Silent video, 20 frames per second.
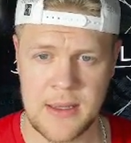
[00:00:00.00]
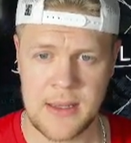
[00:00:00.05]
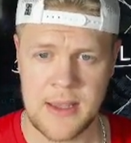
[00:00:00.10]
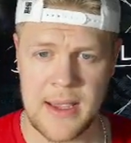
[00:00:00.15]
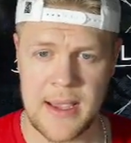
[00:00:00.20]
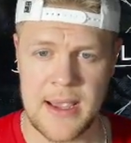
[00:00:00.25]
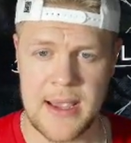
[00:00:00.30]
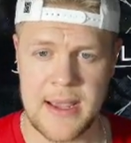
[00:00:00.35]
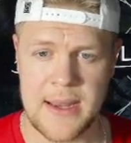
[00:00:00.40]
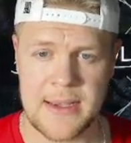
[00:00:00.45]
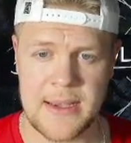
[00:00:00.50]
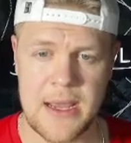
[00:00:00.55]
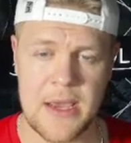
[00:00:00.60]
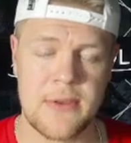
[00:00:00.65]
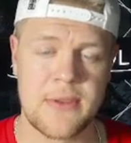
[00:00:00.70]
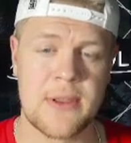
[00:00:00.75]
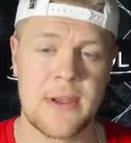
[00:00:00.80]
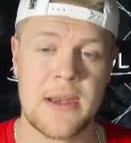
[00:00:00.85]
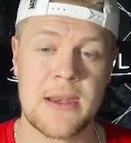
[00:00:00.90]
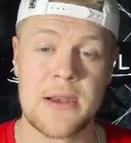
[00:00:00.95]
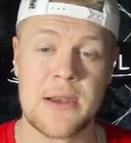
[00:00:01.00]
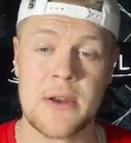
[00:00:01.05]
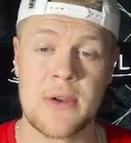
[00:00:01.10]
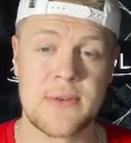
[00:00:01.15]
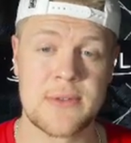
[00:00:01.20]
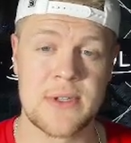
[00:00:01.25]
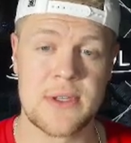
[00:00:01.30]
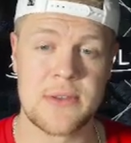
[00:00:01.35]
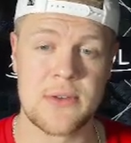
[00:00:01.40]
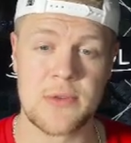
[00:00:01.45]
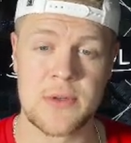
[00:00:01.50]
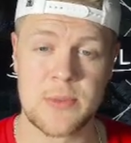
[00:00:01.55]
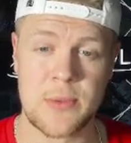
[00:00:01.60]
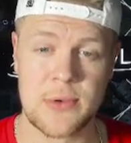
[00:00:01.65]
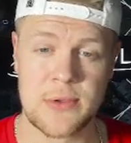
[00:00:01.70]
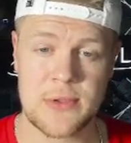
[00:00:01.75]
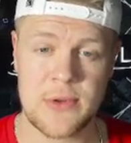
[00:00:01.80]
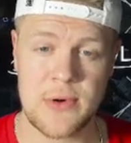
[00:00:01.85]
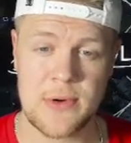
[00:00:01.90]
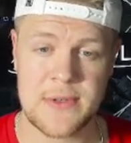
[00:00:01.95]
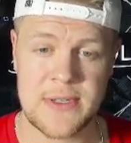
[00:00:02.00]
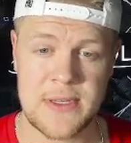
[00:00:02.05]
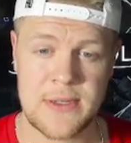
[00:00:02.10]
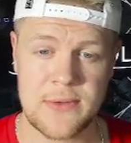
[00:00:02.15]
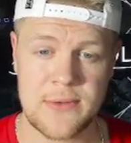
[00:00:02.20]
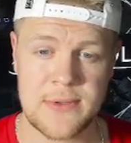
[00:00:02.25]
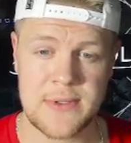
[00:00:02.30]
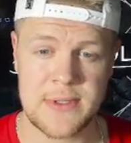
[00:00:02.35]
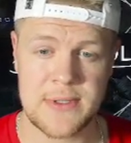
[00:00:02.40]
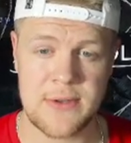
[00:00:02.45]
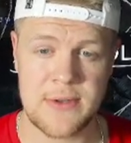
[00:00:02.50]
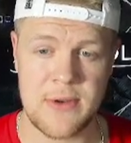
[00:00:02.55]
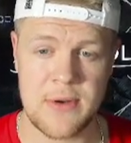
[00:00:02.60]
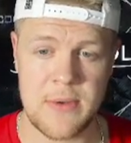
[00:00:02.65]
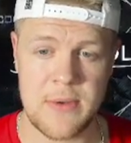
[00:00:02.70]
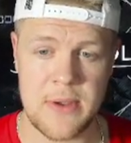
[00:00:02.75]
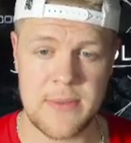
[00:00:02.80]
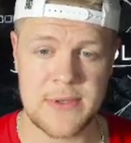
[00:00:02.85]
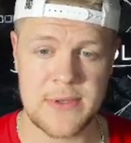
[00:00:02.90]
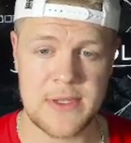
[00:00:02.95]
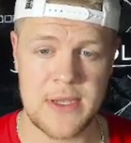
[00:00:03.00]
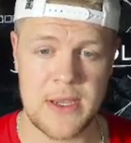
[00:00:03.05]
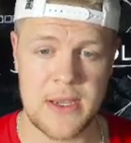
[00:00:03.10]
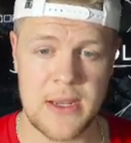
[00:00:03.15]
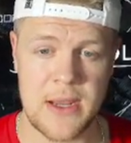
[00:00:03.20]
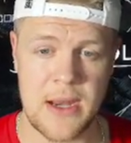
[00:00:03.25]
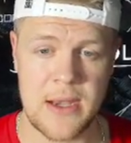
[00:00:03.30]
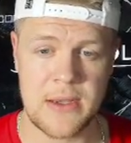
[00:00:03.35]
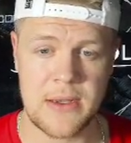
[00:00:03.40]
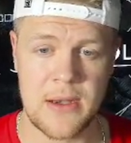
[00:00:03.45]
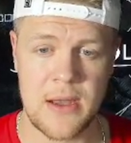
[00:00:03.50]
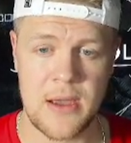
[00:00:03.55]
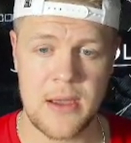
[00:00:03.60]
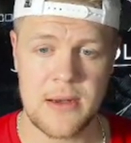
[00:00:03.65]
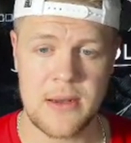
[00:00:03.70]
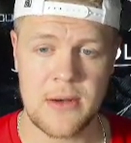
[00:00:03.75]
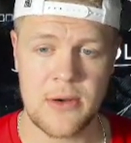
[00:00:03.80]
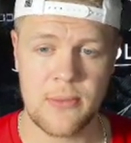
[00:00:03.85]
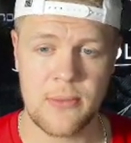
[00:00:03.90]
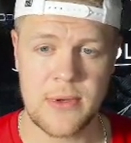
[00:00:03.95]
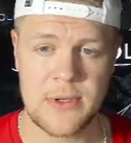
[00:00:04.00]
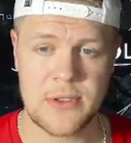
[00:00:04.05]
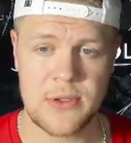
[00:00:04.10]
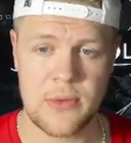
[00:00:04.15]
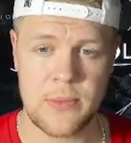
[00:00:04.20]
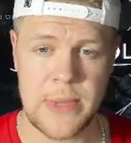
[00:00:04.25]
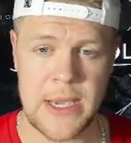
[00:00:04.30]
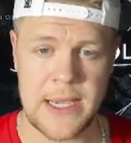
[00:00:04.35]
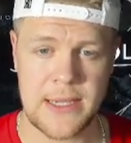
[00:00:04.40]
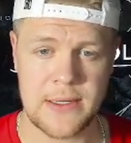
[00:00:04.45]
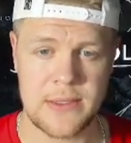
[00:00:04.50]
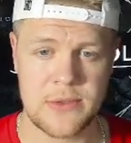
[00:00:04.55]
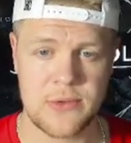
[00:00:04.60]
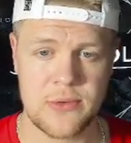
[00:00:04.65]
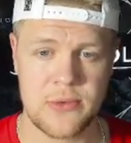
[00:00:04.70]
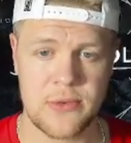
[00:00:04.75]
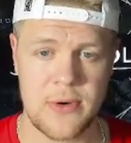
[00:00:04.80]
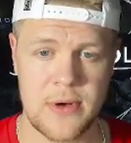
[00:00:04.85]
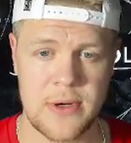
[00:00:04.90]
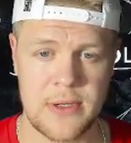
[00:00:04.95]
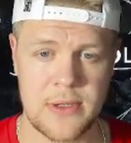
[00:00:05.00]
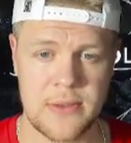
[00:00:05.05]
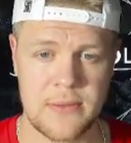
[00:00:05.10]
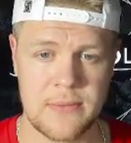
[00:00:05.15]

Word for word: And now that it knows that they're sports card singles, it's going to make me say, not an original package or graded.